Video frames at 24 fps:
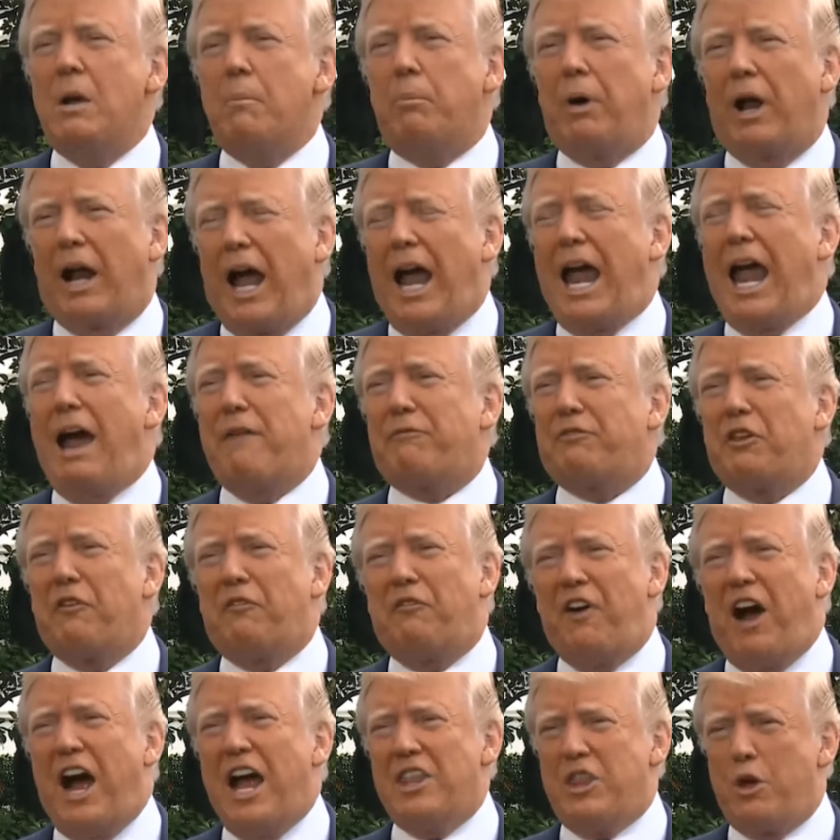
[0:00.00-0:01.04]
But I have to
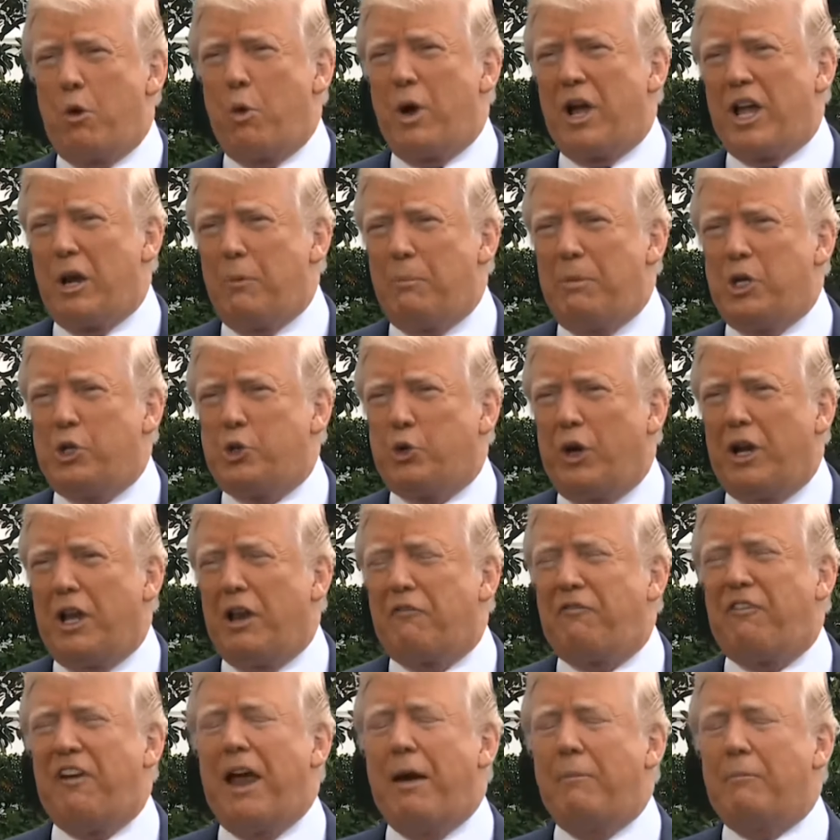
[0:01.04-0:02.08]
find that we're going to be
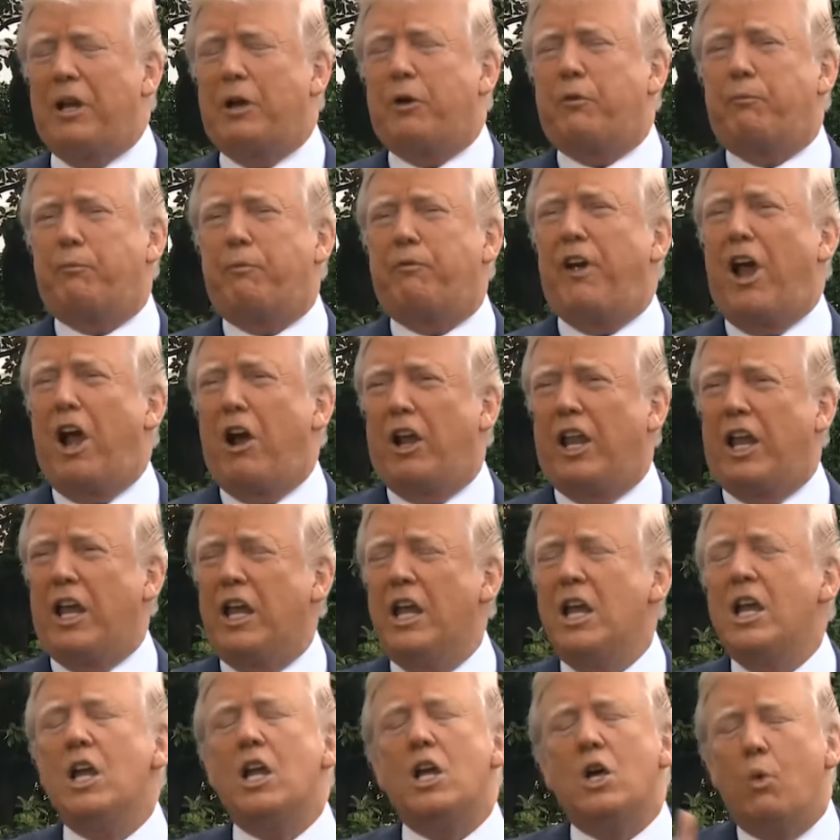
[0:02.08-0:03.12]
treated fairly.
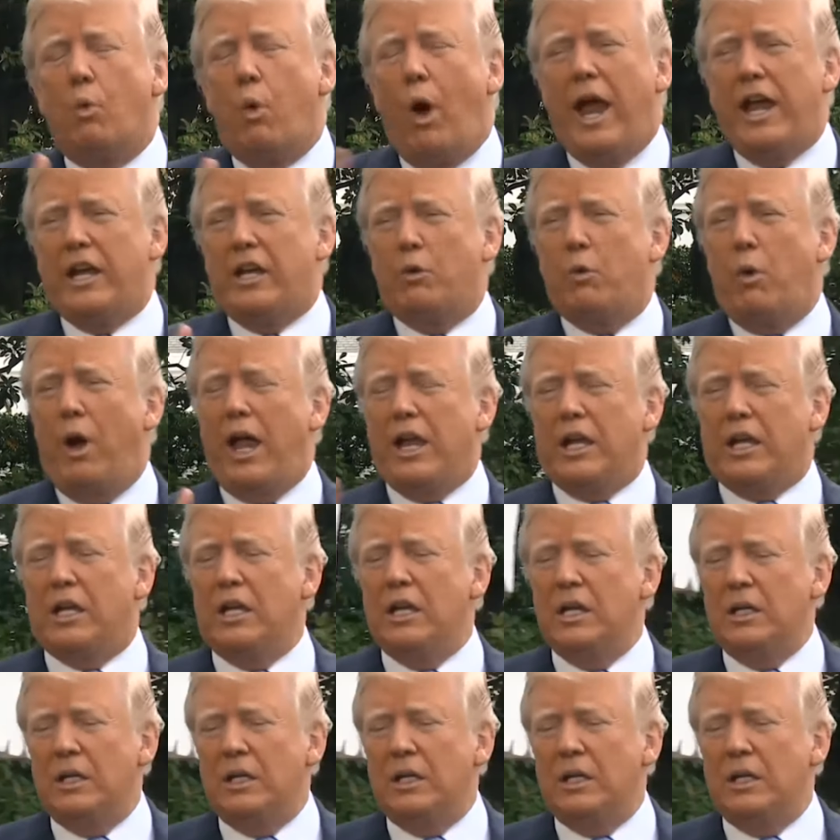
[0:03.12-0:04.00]
Wait.